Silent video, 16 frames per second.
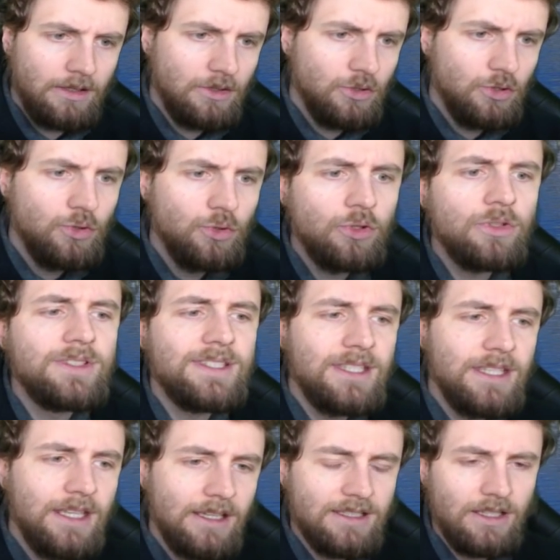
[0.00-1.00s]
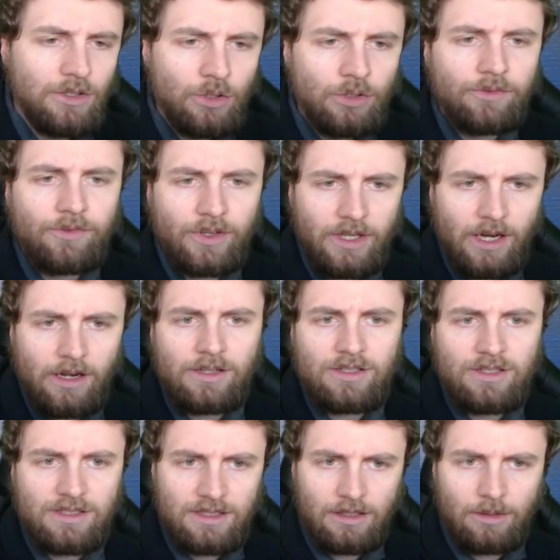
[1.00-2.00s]
You can see it as a nerf for
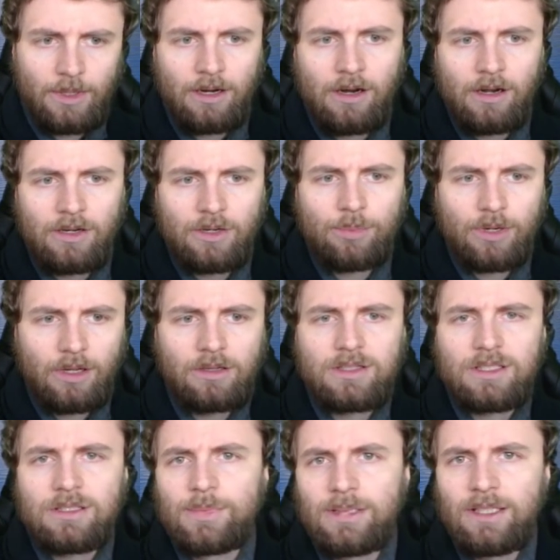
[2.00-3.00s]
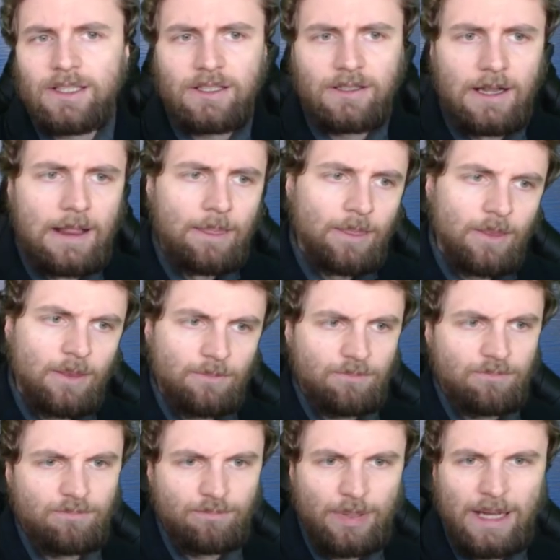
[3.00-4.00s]
carriers, it's a little bit harder, but ultimately
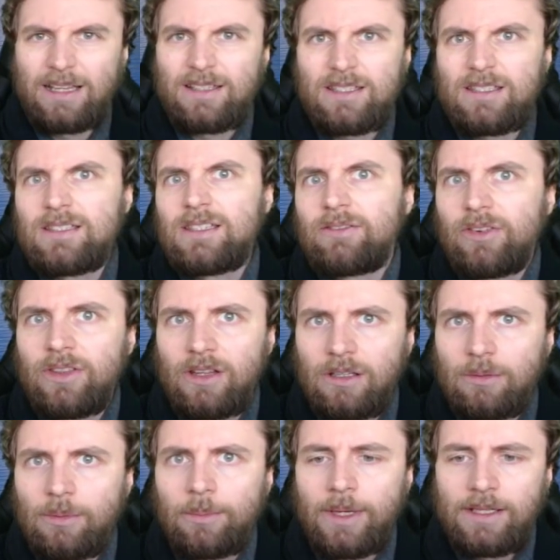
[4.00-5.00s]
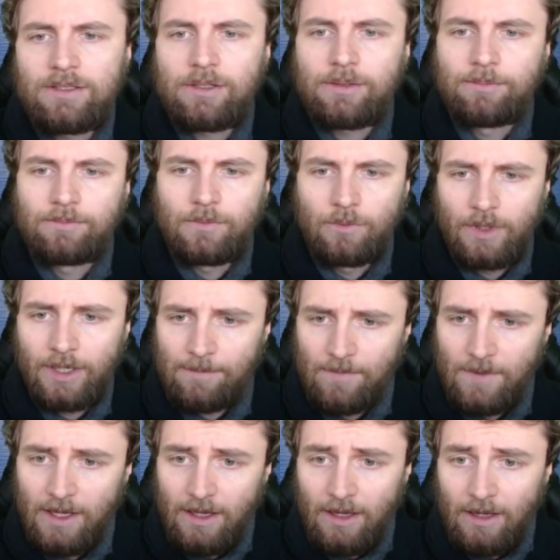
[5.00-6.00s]
balances everything a little bit better. Right.
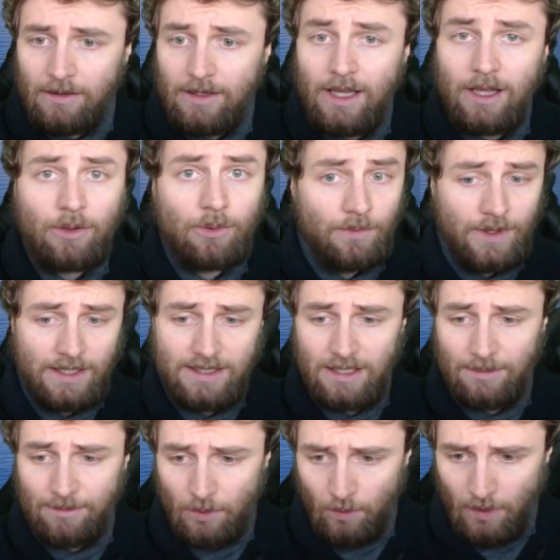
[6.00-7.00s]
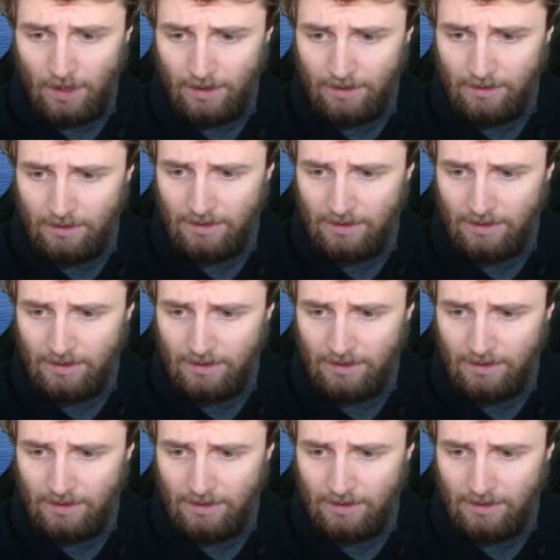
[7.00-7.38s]
Now, that's number one.